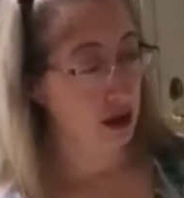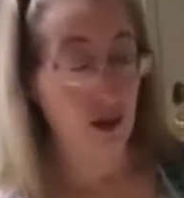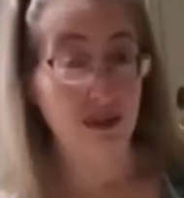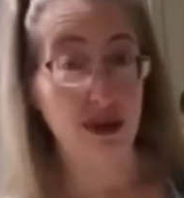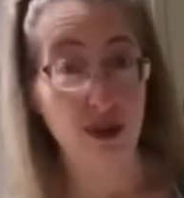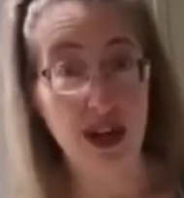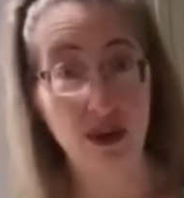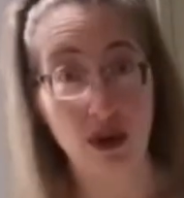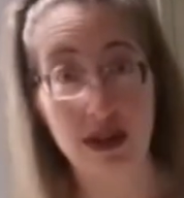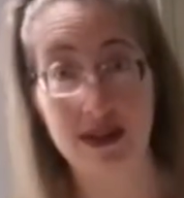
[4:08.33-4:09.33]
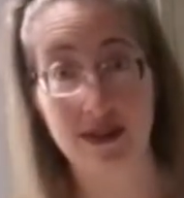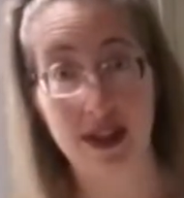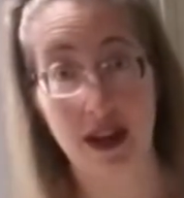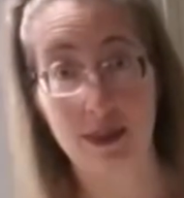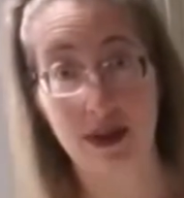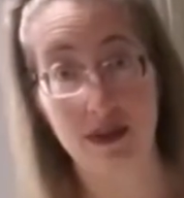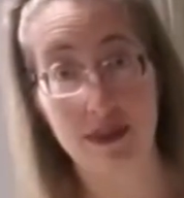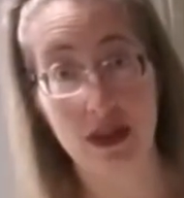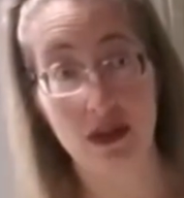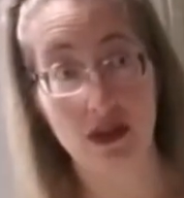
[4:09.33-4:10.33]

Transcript: We have 3/4 of a cup of milk,